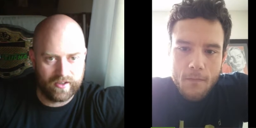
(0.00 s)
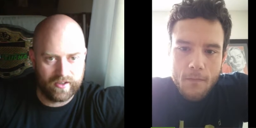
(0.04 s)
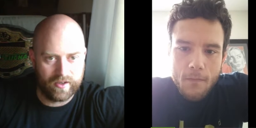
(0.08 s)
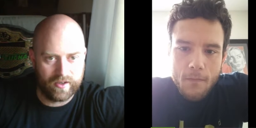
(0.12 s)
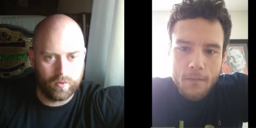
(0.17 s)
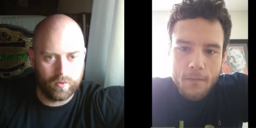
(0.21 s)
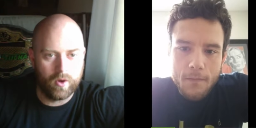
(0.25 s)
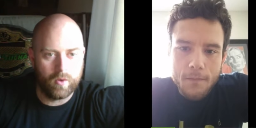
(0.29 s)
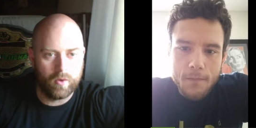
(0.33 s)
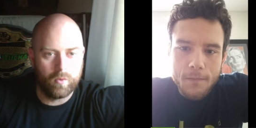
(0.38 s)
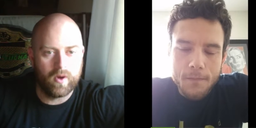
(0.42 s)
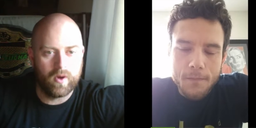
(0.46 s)

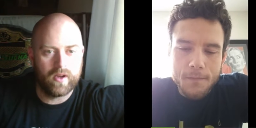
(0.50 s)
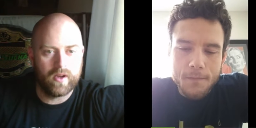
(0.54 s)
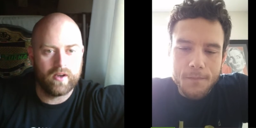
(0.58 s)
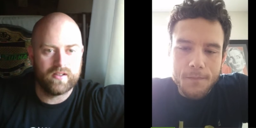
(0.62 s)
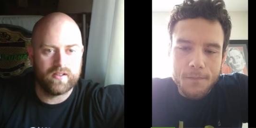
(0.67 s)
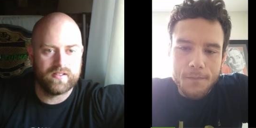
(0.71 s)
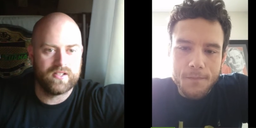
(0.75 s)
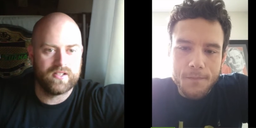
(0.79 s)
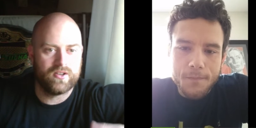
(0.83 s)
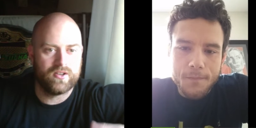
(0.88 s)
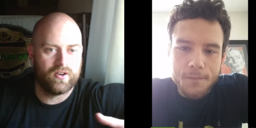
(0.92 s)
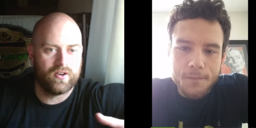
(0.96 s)
Speaker 1: What what
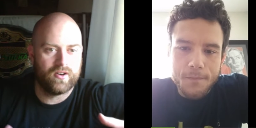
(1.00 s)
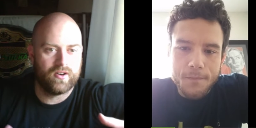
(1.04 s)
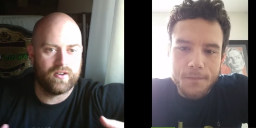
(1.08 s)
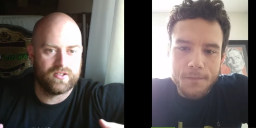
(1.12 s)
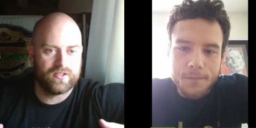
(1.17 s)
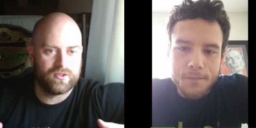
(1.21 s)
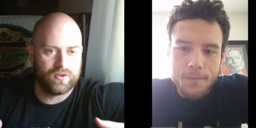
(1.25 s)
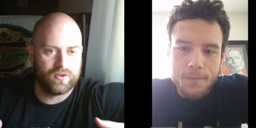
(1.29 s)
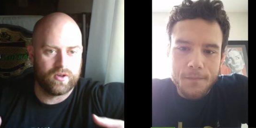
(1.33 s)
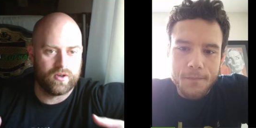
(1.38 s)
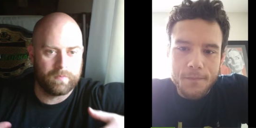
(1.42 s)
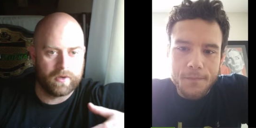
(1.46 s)
is your
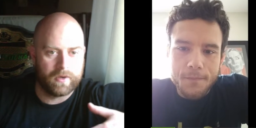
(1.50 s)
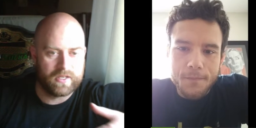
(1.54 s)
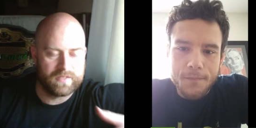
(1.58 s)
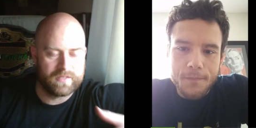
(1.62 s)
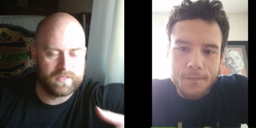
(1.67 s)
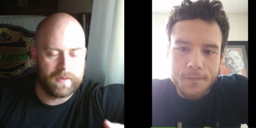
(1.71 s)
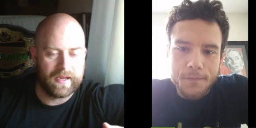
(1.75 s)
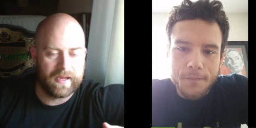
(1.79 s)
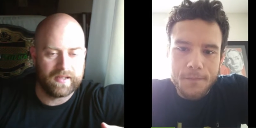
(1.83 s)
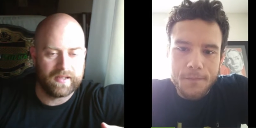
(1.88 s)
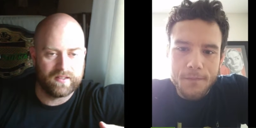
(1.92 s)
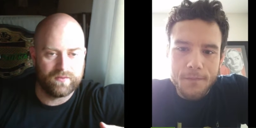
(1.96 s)
sort of
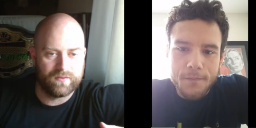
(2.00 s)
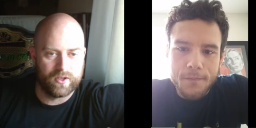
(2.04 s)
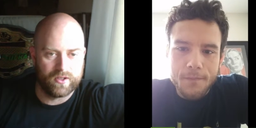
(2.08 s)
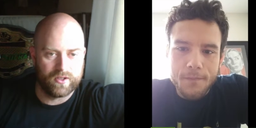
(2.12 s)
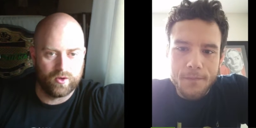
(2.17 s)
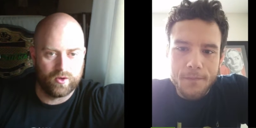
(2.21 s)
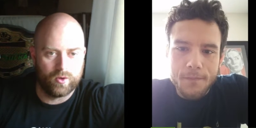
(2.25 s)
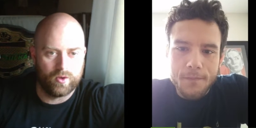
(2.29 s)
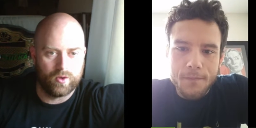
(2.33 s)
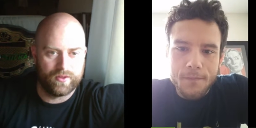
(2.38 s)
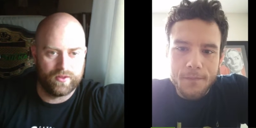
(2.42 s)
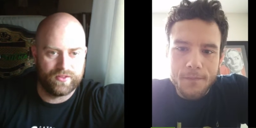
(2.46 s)
perspective on the
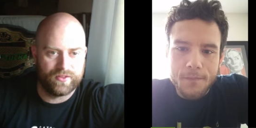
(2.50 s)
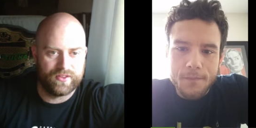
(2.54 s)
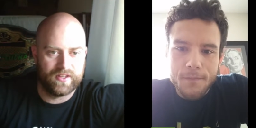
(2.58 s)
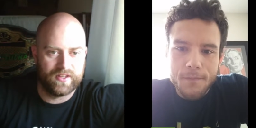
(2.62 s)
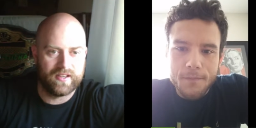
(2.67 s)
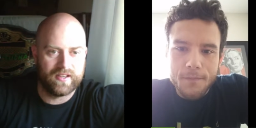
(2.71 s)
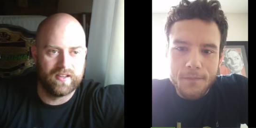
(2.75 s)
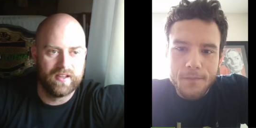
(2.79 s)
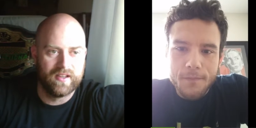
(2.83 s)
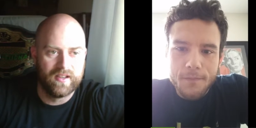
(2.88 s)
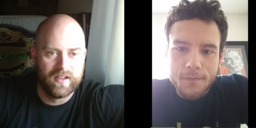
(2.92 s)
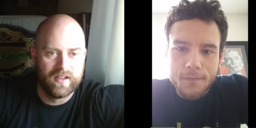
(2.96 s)
whole thing,
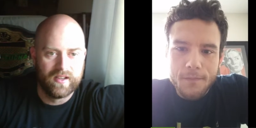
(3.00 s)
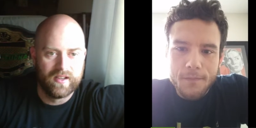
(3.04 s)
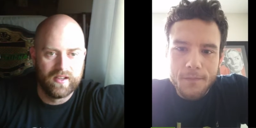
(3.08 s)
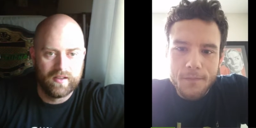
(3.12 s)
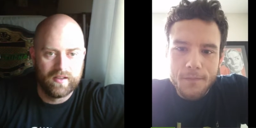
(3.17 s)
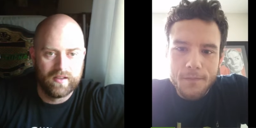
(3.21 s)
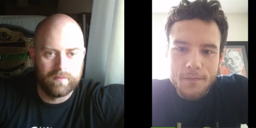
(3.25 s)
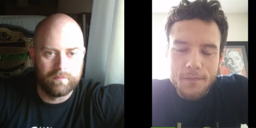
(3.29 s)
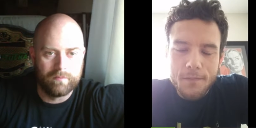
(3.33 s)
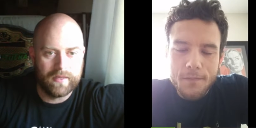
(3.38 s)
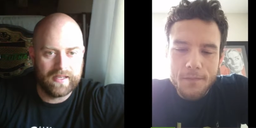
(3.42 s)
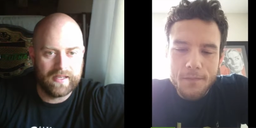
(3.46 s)

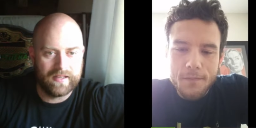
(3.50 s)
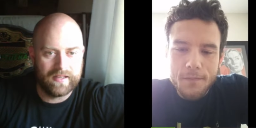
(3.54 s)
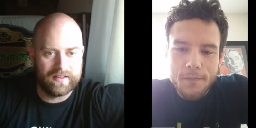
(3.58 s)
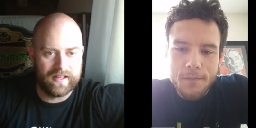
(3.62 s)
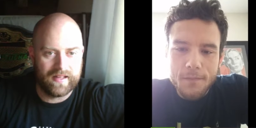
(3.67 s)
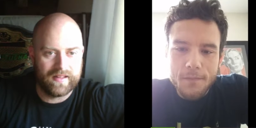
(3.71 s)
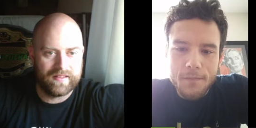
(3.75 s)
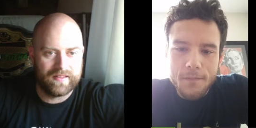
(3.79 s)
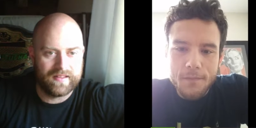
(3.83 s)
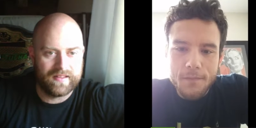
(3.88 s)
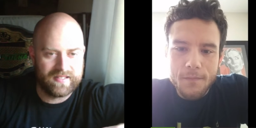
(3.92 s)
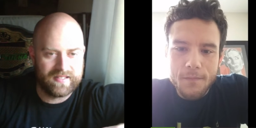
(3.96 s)
being that
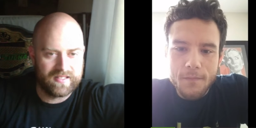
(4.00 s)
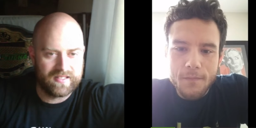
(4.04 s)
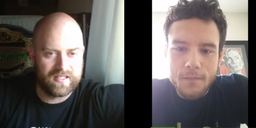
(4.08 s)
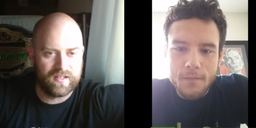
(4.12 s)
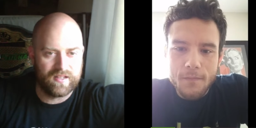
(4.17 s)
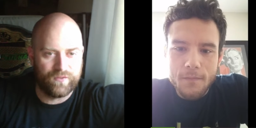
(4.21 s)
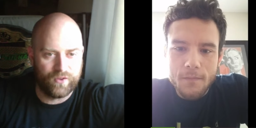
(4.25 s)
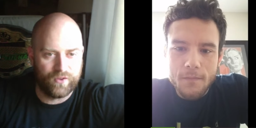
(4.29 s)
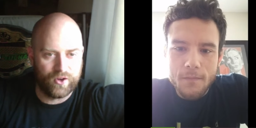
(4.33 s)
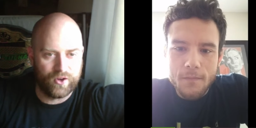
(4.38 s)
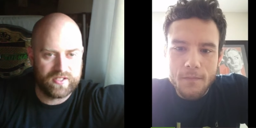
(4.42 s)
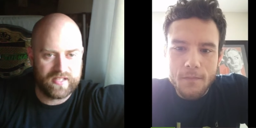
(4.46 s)
this is the
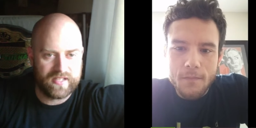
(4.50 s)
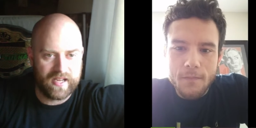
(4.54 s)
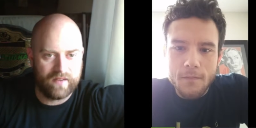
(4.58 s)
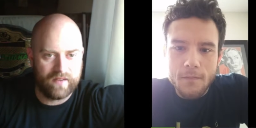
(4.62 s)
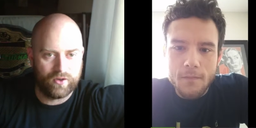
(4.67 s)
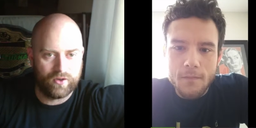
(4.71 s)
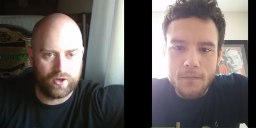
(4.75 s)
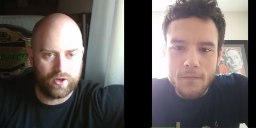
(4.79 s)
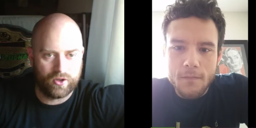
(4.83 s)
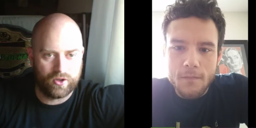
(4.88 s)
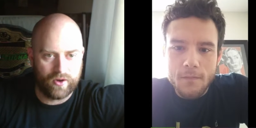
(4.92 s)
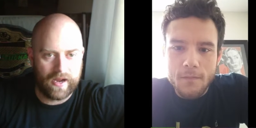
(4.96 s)
first ever
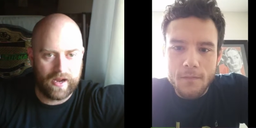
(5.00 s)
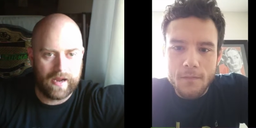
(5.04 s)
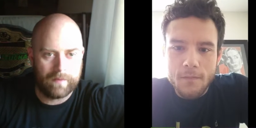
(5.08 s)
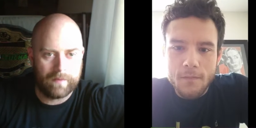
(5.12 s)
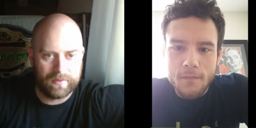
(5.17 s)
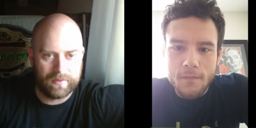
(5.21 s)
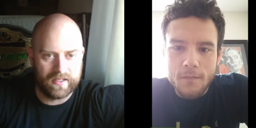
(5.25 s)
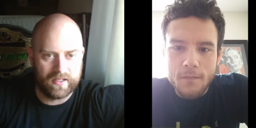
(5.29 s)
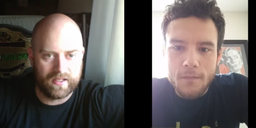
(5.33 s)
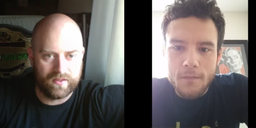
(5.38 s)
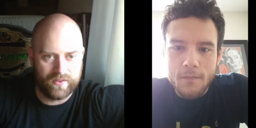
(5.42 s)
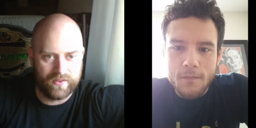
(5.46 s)

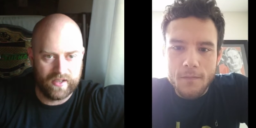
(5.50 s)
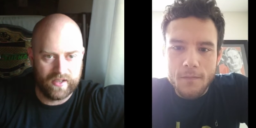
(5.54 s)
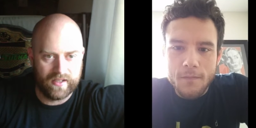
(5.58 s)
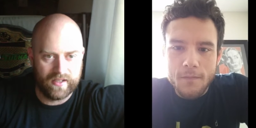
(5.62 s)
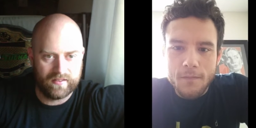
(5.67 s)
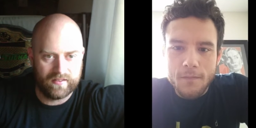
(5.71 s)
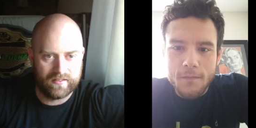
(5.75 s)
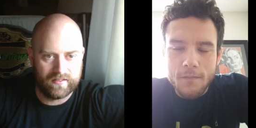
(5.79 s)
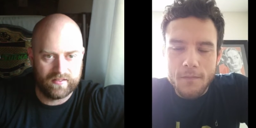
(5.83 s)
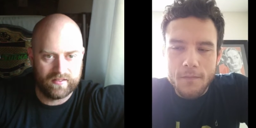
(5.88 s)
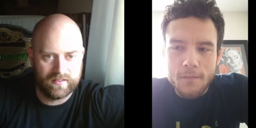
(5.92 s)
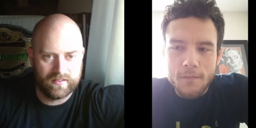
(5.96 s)
grappling event
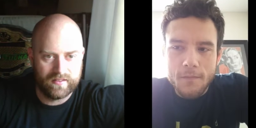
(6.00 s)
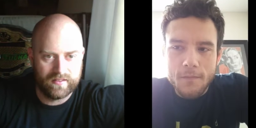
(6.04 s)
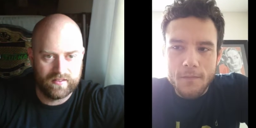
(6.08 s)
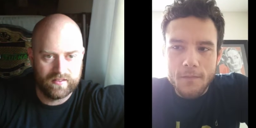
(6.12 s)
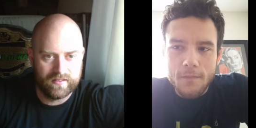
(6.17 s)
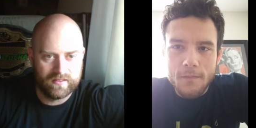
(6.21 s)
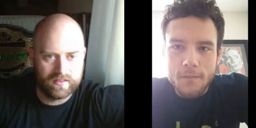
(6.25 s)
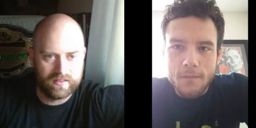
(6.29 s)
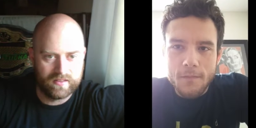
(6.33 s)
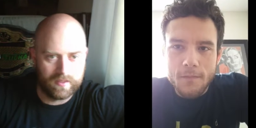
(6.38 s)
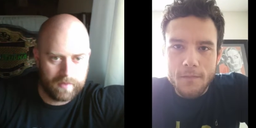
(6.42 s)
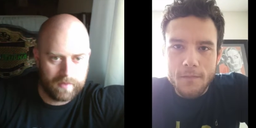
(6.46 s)

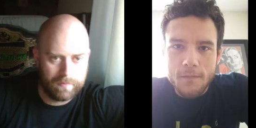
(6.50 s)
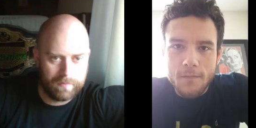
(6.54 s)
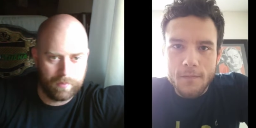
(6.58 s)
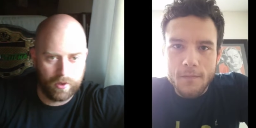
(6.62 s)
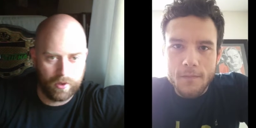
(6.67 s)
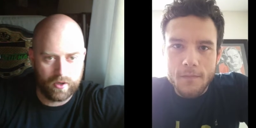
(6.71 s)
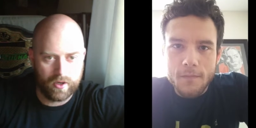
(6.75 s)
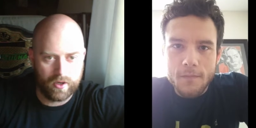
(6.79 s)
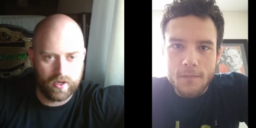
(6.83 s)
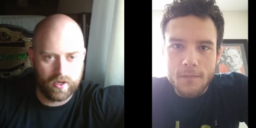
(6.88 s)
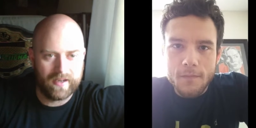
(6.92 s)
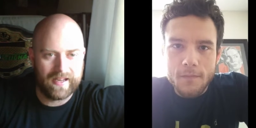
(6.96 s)
to be put
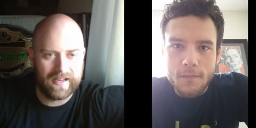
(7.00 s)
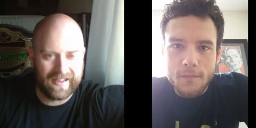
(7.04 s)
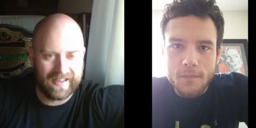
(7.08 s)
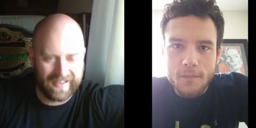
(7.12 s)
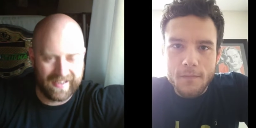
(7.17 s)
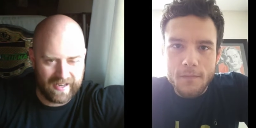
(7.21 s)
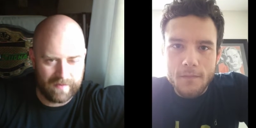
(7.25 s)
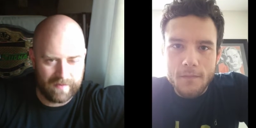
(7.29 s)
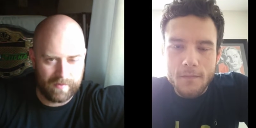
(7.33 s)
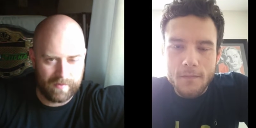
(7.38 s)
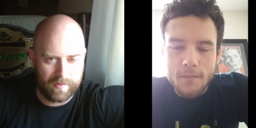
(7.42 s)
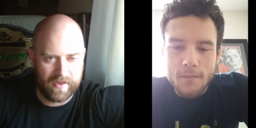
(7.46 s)
on at an
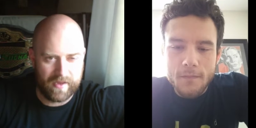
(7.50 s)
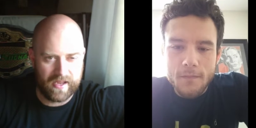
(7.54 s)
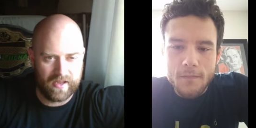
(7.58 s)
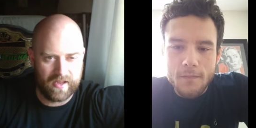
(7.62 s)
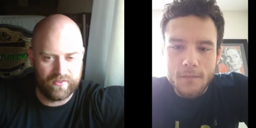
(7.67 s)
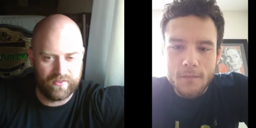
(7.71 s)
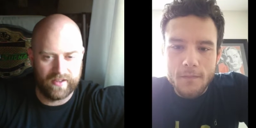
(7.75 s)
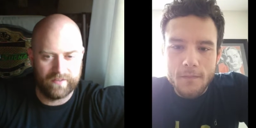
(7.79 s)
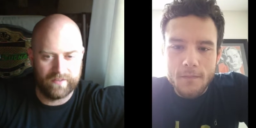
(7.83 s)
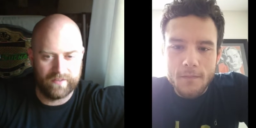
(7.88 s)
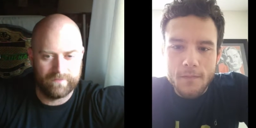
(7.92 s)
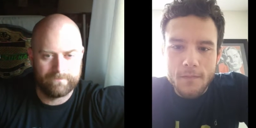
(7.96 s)
MMA
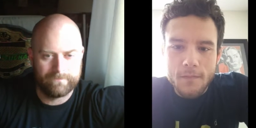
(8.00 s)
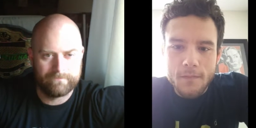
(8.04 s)
event?